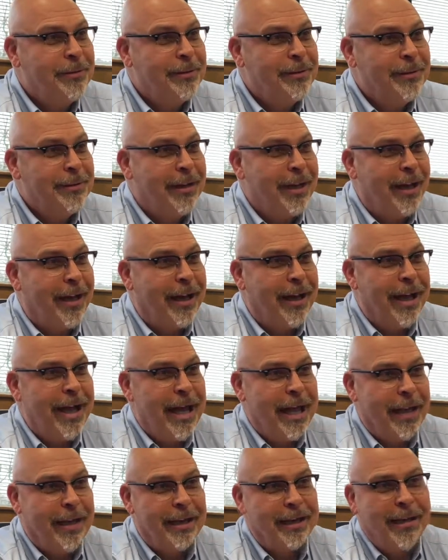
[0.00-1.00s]

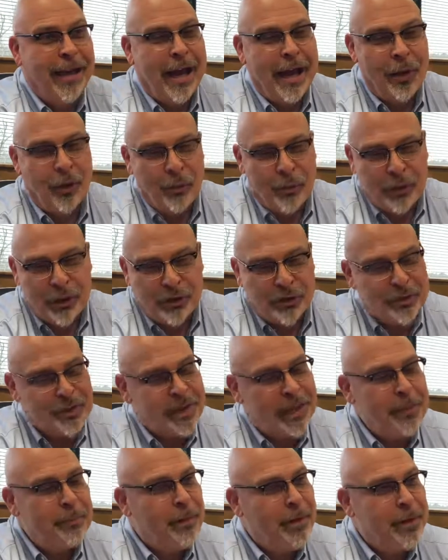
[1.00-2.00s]
And I don't think there's
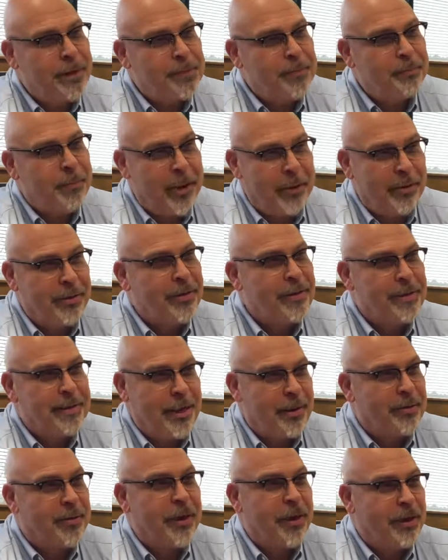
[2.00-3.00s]
any place better than
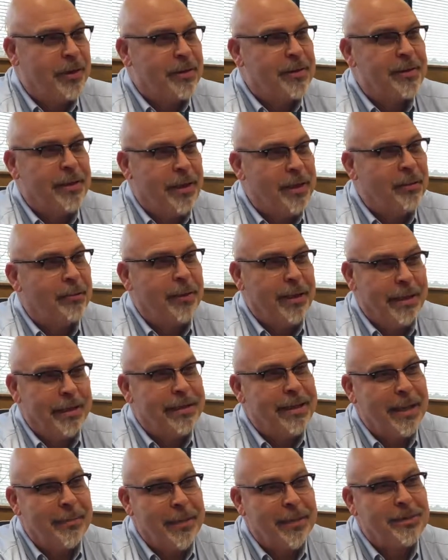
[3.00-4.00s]
South Arkansas that we can
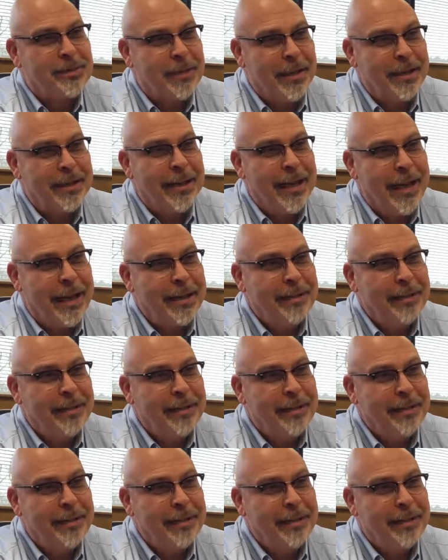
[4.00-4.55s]
demonstrate that.